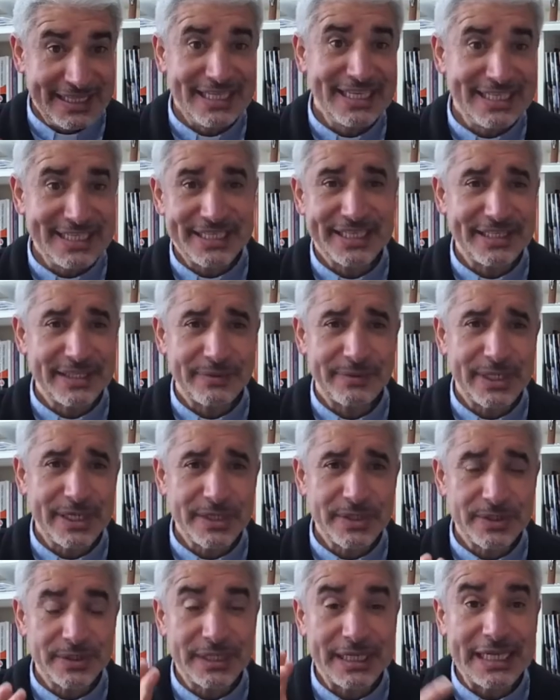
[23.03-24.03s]
This
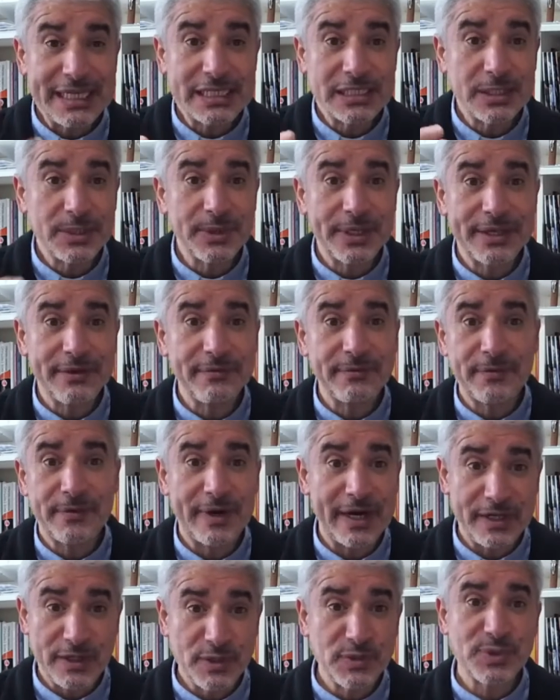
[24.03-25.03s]
generation is looking for
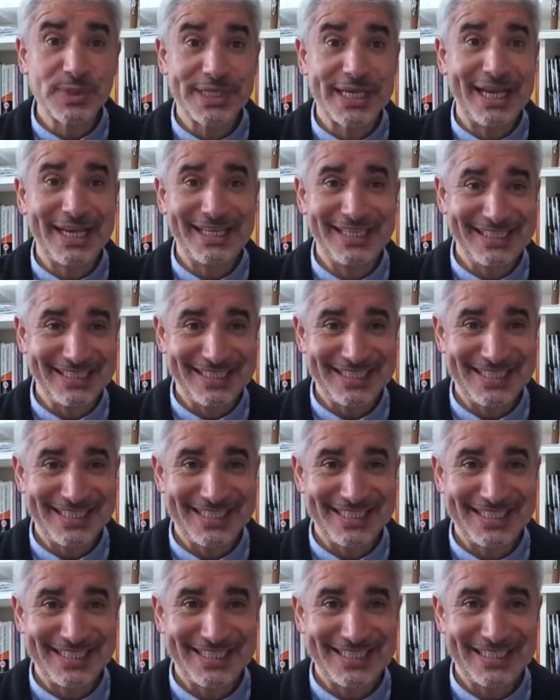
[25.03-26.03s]
a new
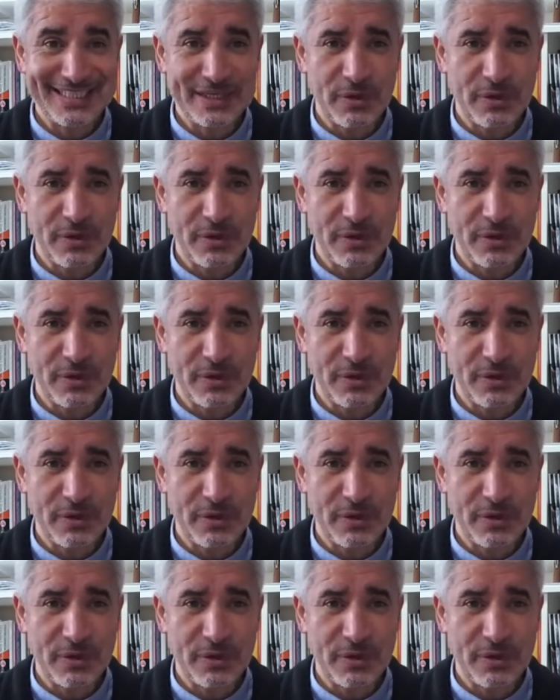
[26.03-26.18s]
signs.